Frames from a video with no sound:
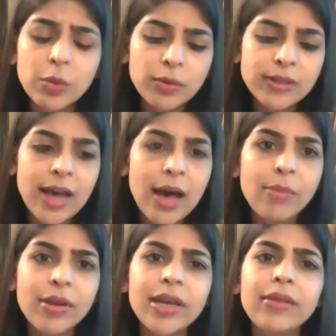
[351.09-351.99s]
what was
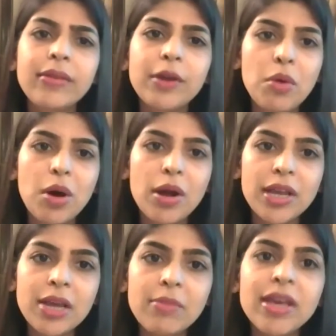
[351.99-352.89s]
happening in their
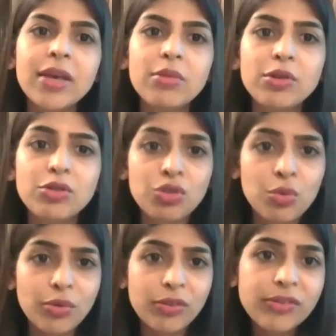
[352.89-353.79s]
body, being able to
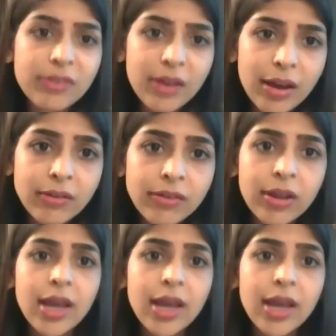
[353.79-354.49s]
notice that